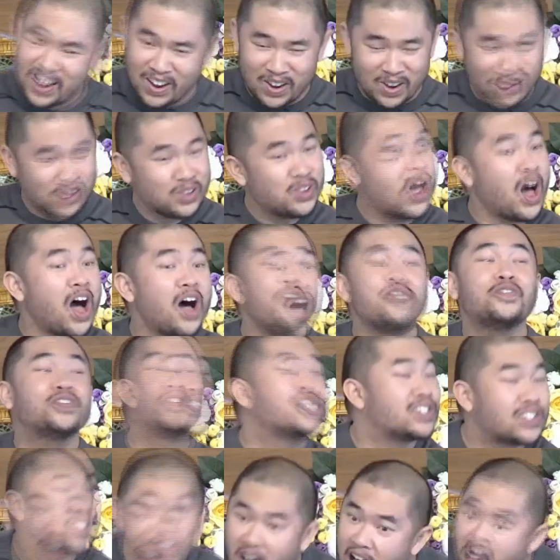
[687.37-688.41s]
love
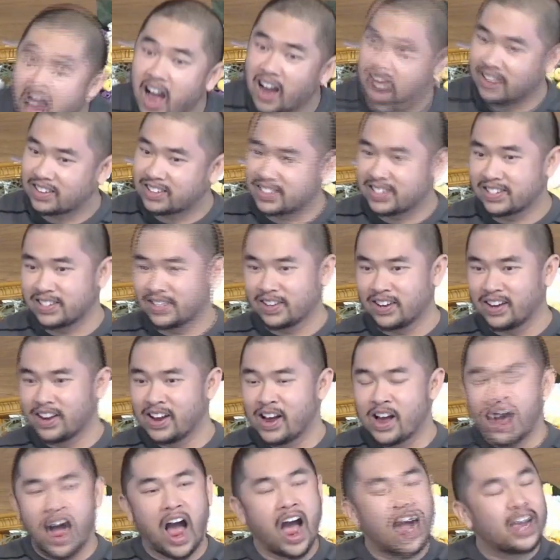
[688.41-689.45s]
sucks.
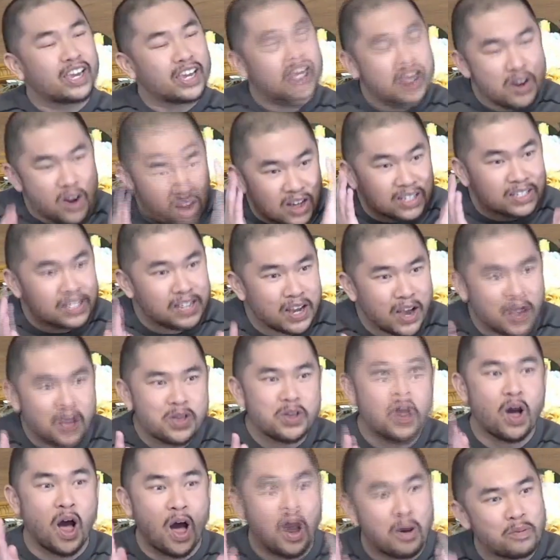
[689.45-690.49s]
I cannot tell
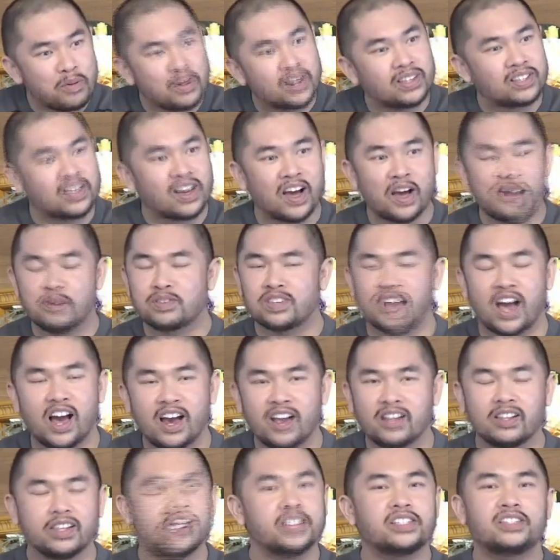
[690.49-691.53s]
you how many times I
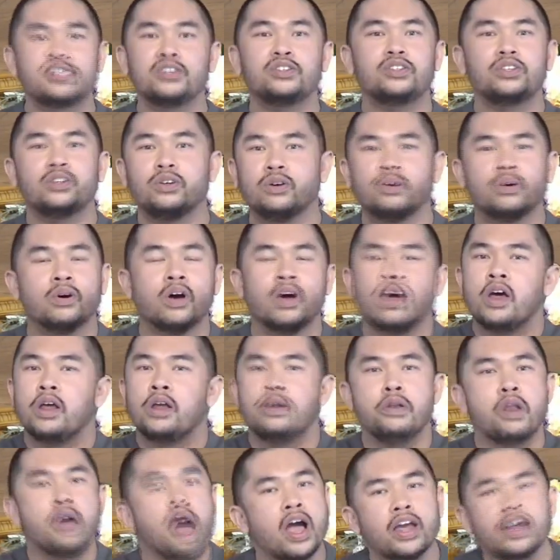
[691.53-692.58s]
listened to
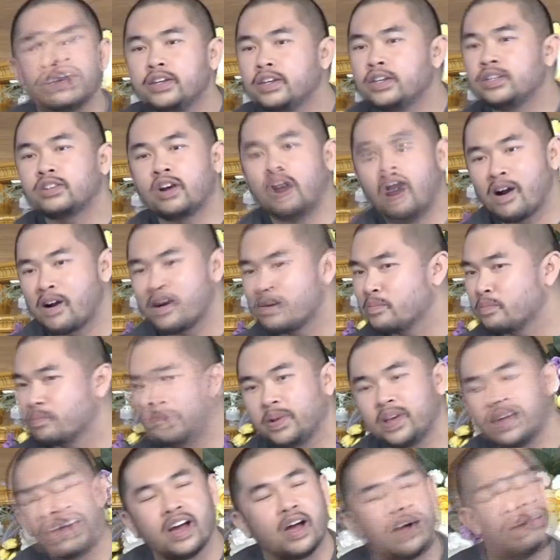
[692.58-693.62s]
90s
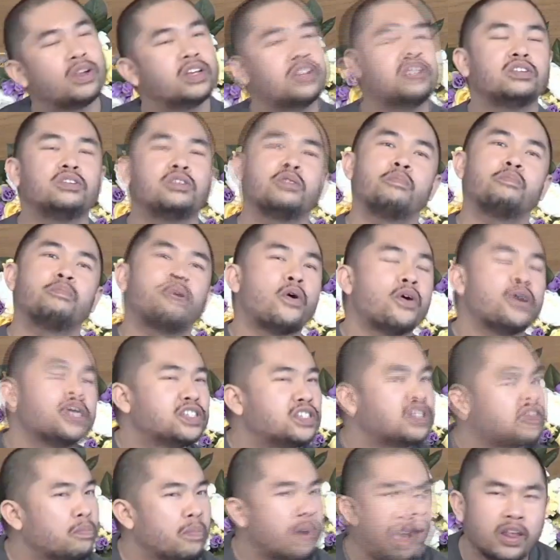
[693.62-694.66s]
R&B. I listened to Boys
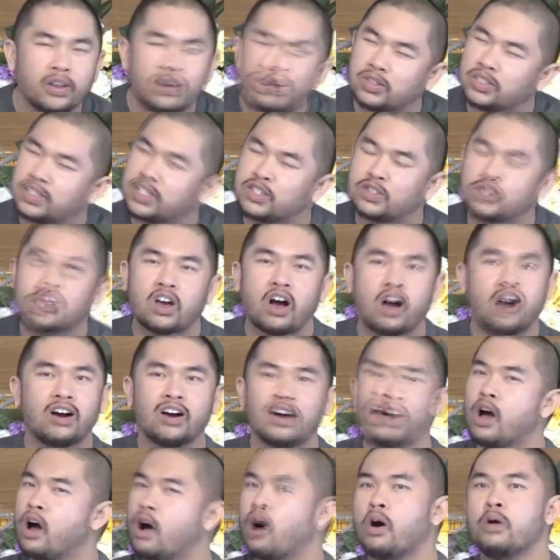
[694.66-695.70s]
to Men or the song
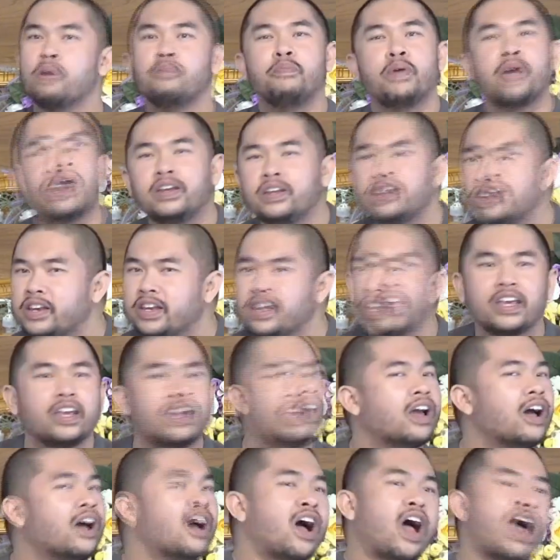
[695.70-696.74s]
On Bended
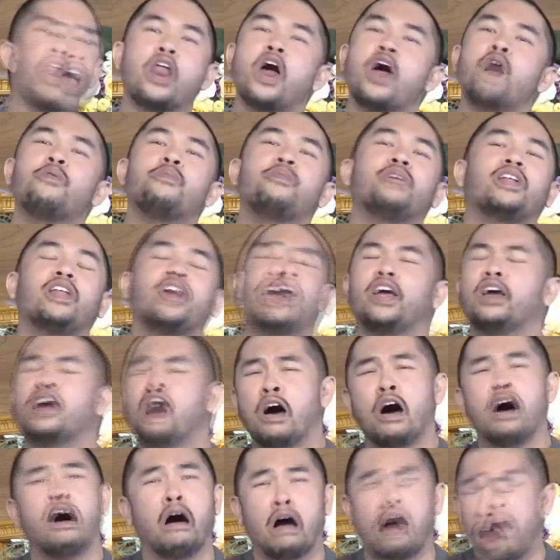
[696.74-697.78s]
Knee. And I would be like,
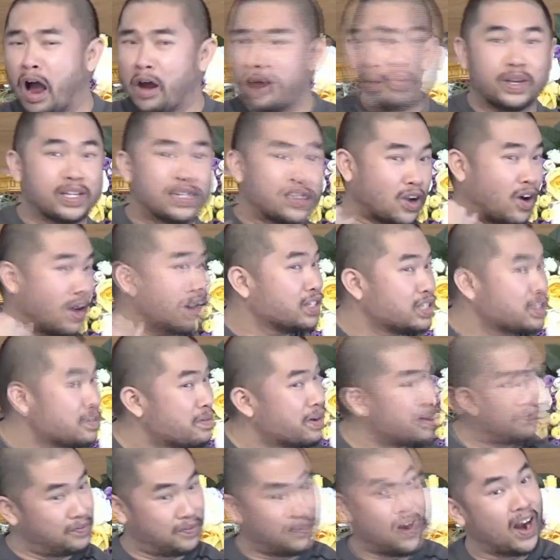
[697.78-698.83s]
I'd be talking to
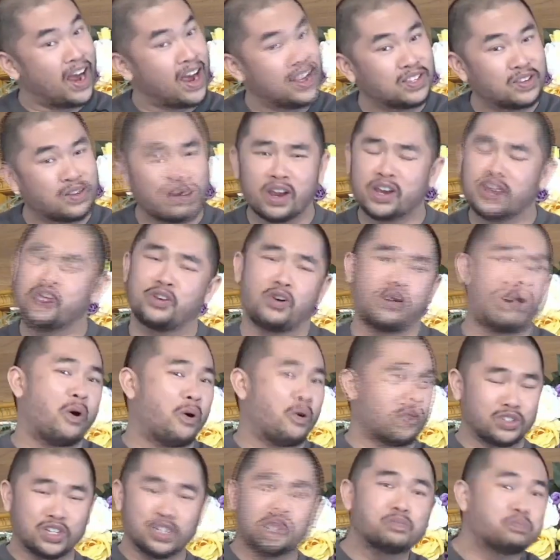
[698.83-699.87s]
my friends. I'm like,
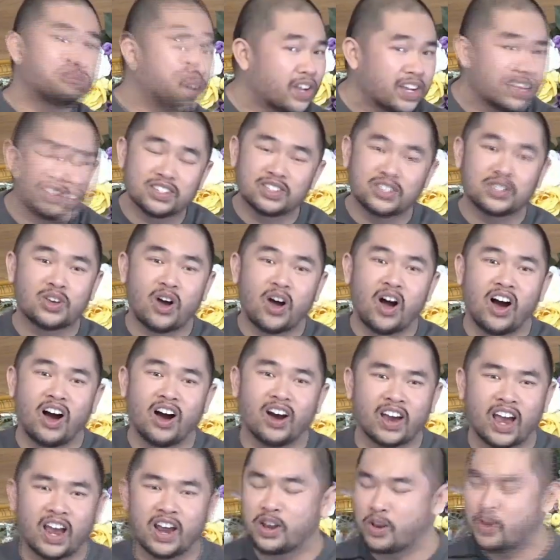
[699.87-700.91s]
yo, just play the
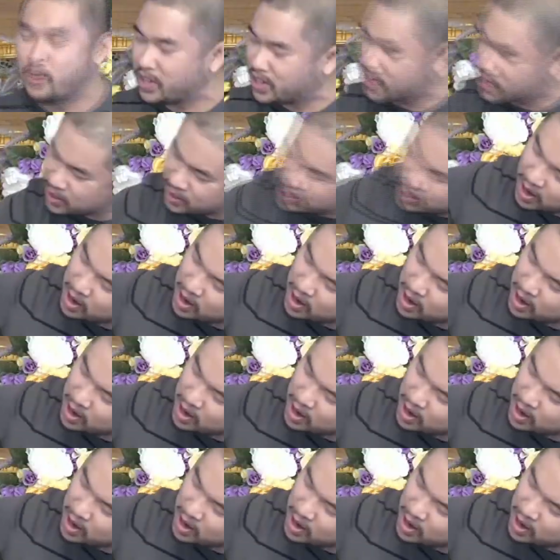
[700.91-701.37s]
song. And he would just